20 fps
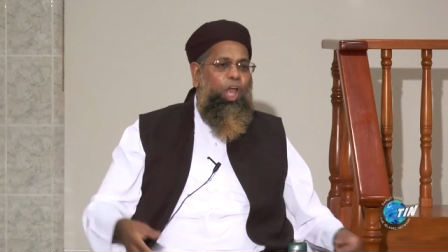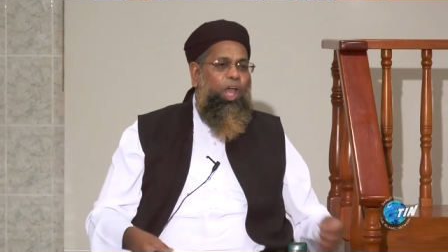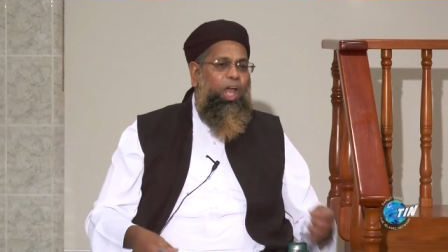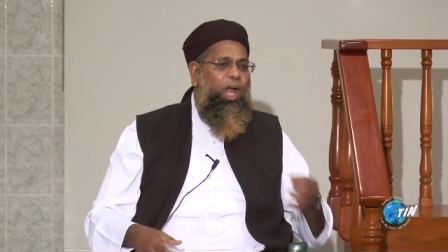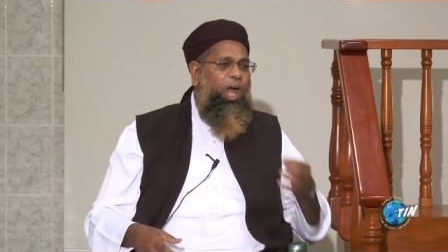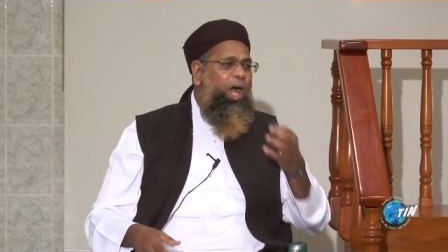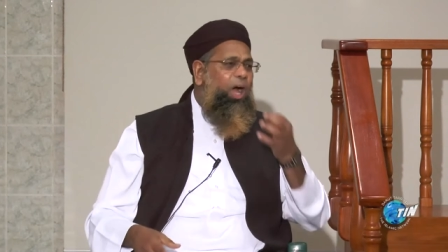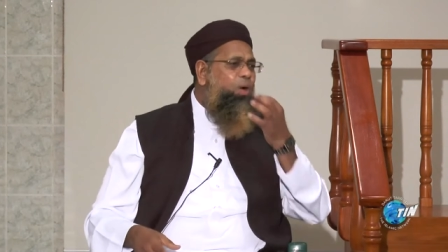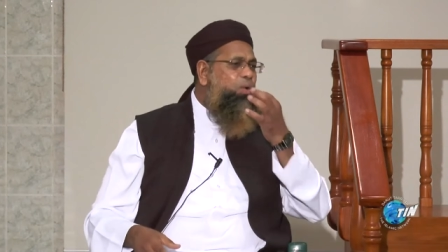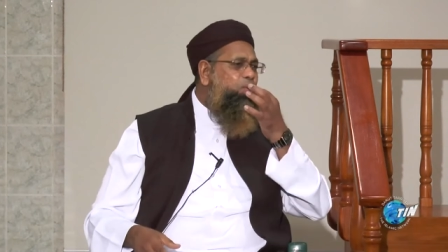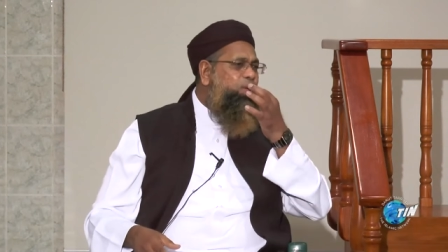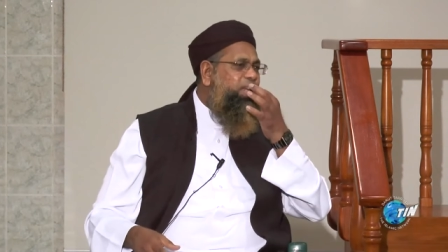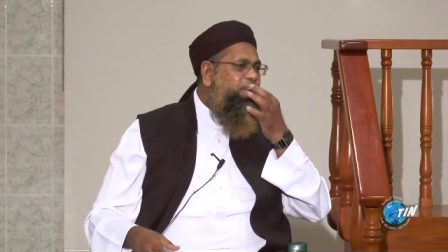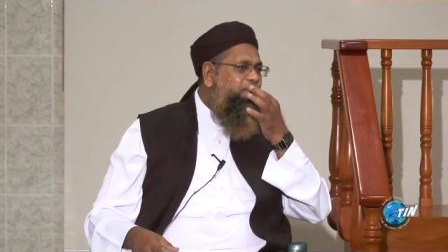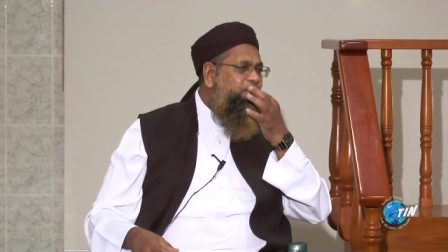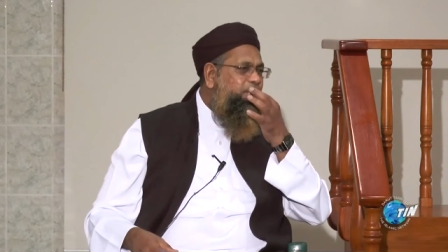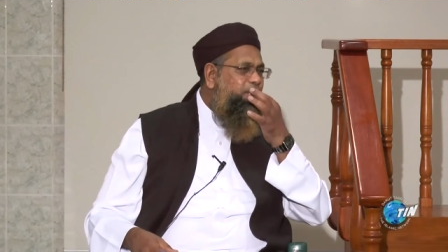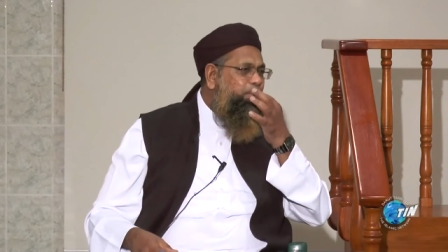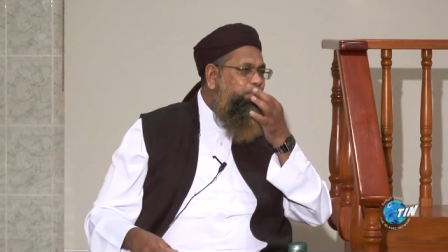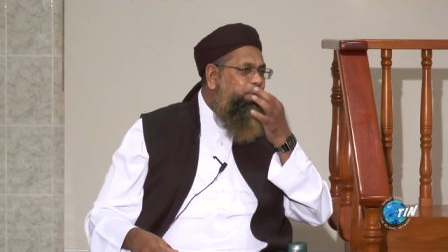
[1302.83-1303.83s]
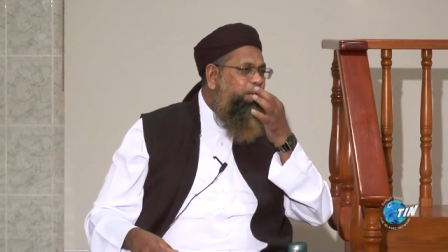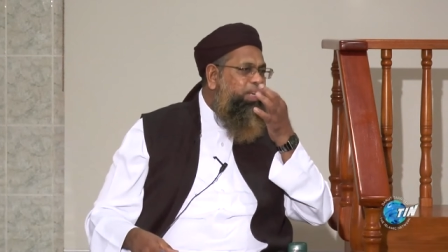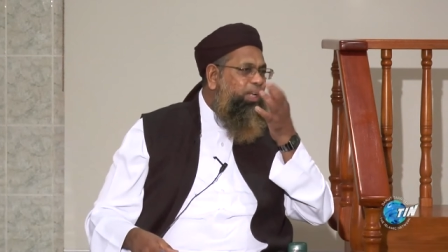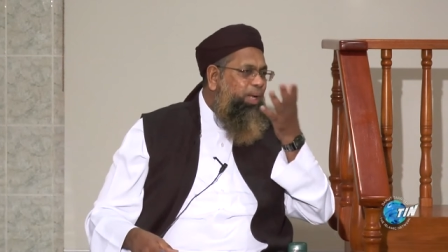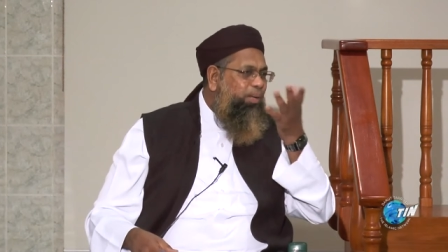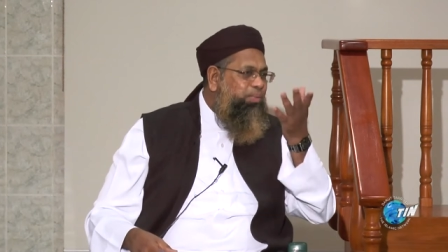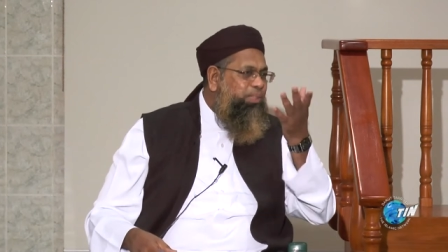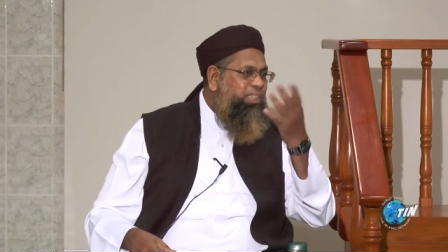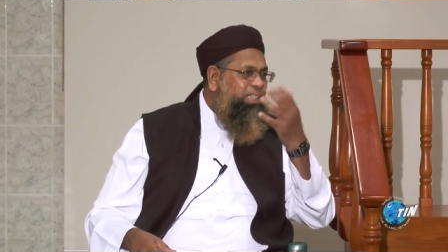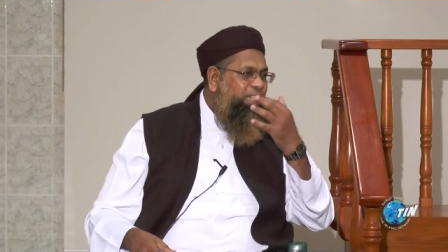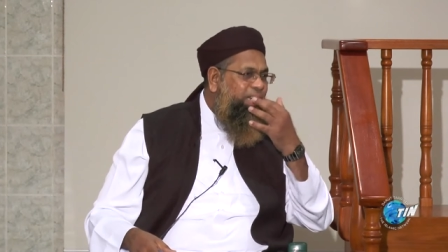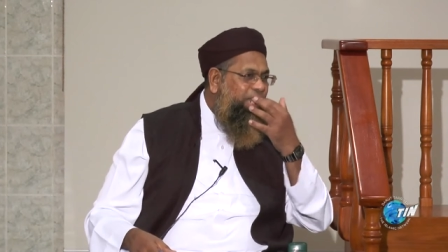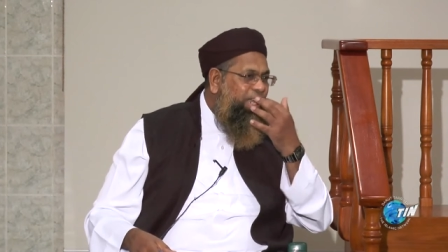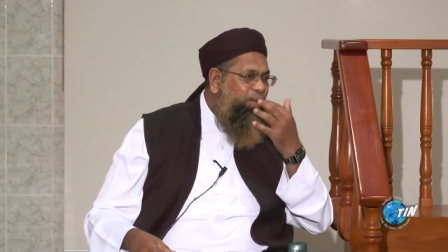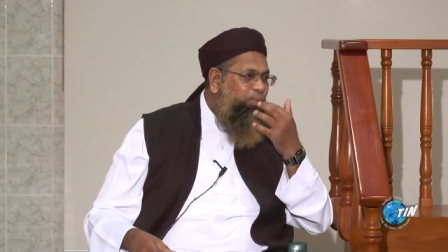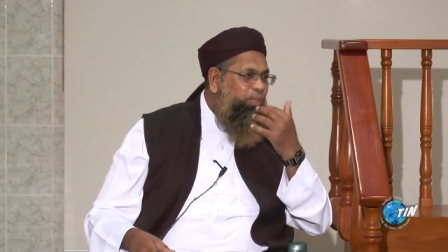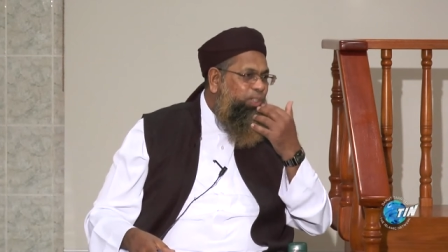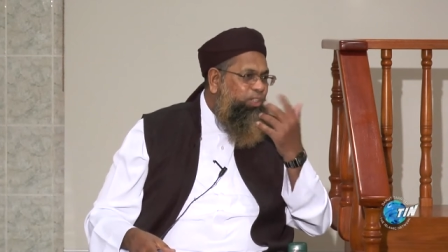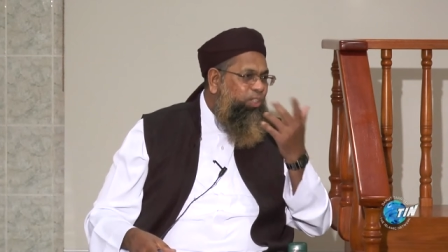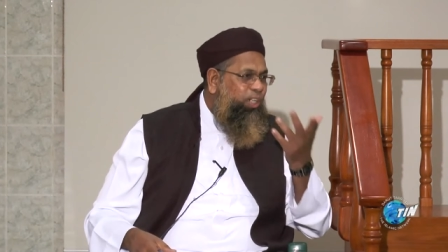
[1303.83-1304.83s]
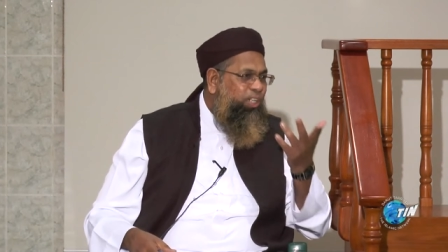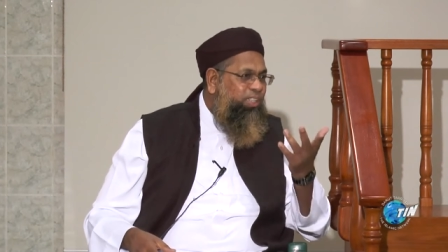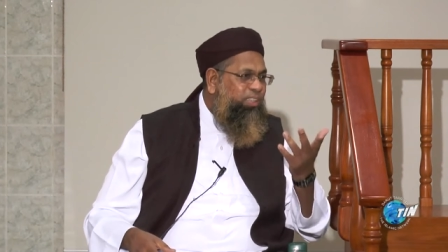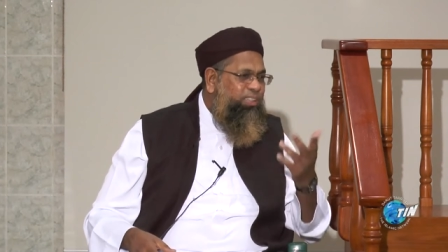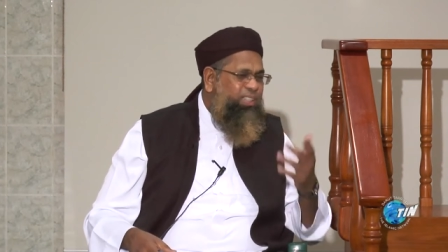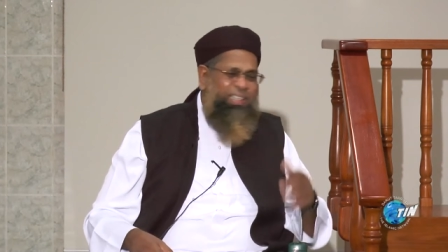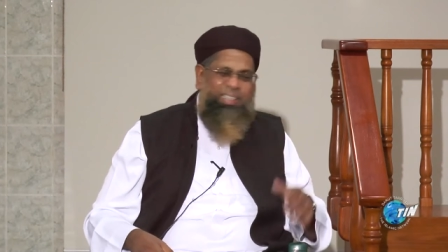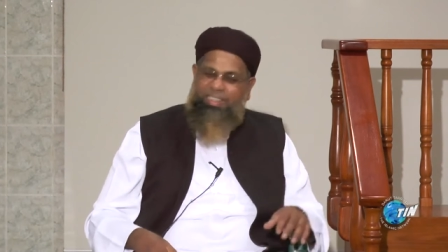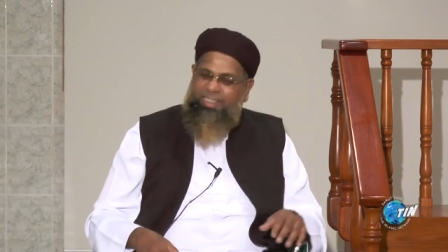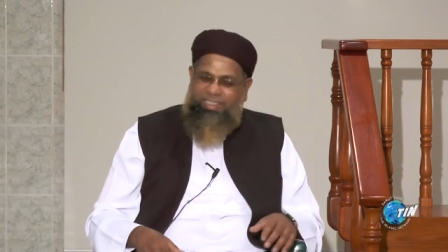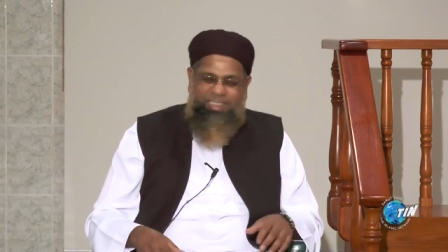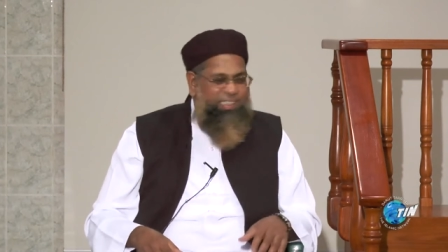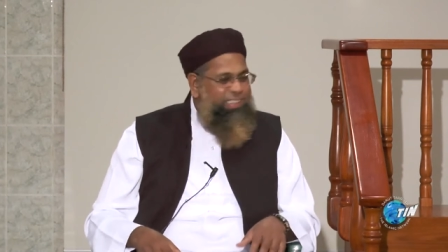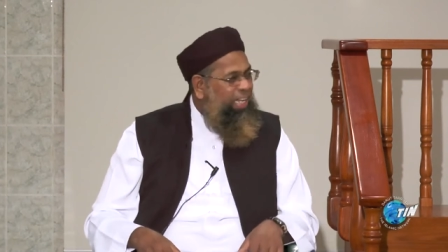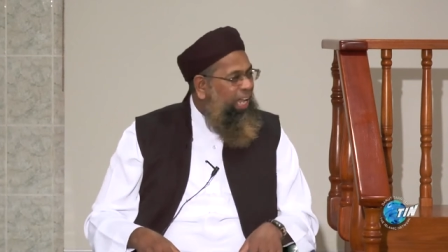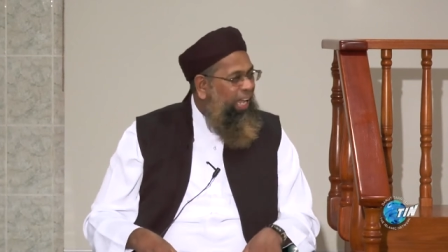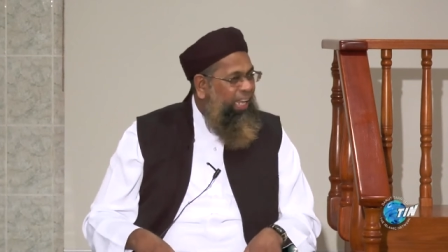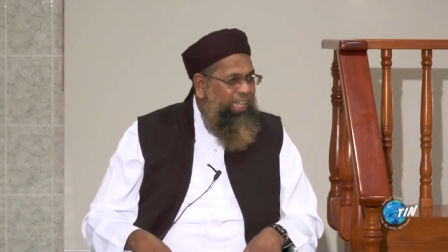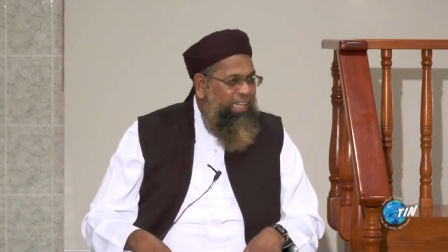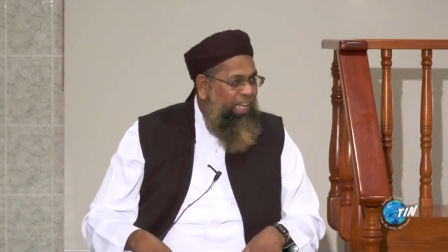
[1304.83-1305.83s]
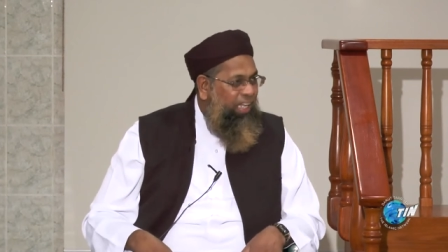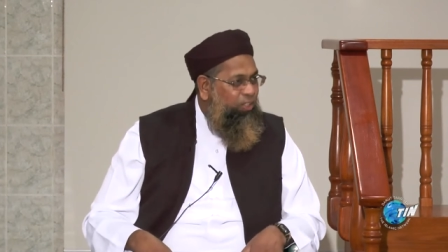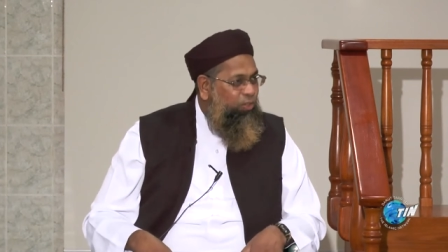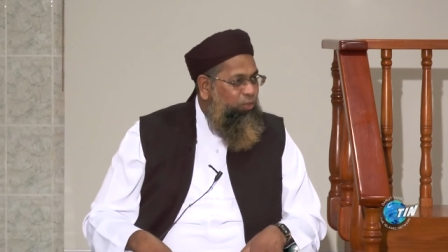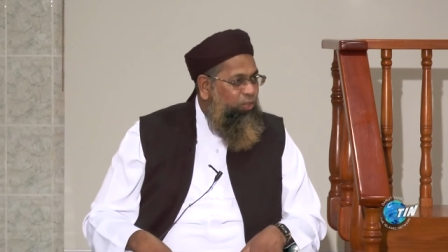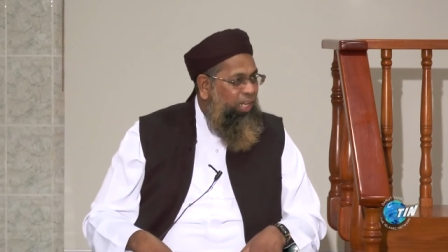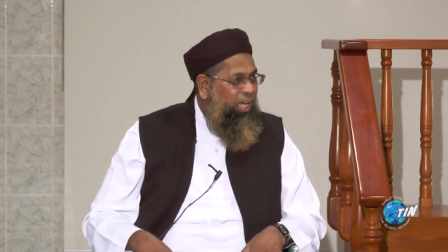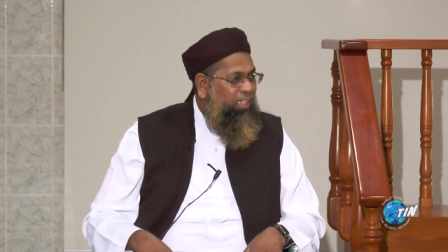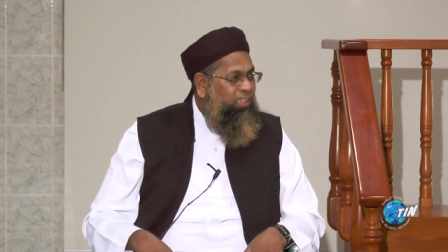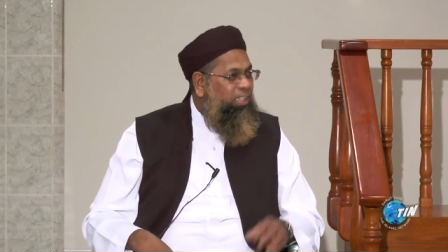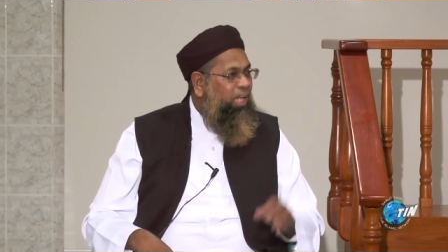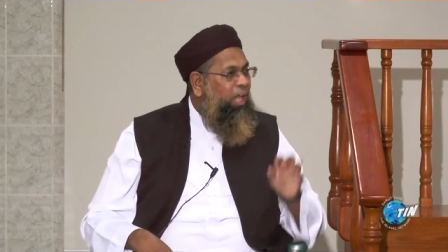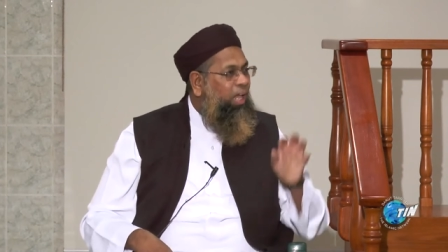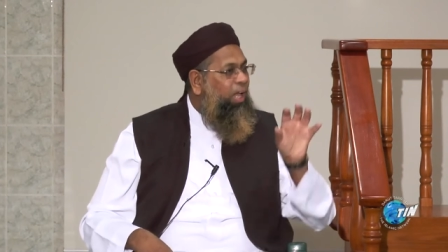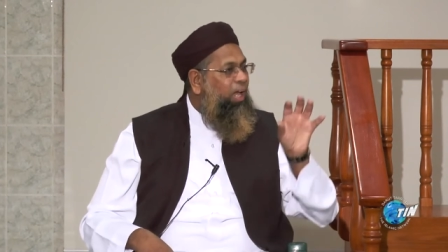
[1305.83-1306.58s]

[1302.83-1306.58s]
How can he bring obscene language on the tongue? He says, I can't do that.